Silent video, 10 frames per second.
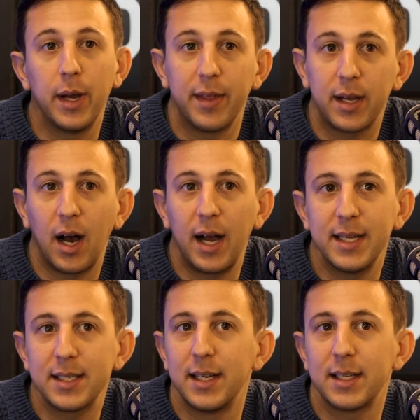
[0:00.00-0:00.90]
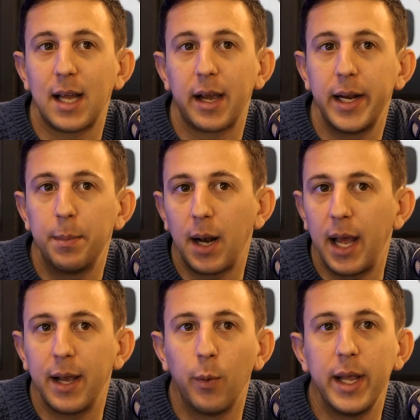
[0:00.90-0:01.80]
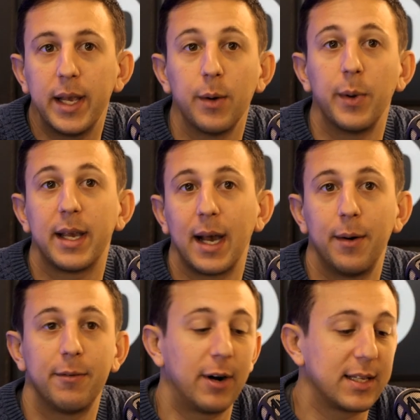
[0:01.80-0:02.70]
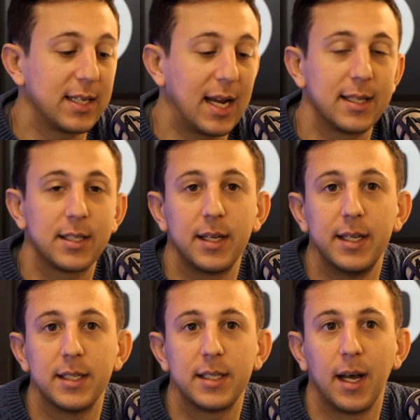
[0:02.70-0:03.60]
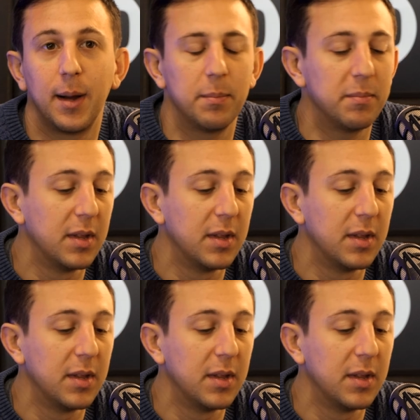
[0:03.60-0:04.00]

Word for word: The guy isn't exactly playing week in week out for Atalanta. He's yeah. um,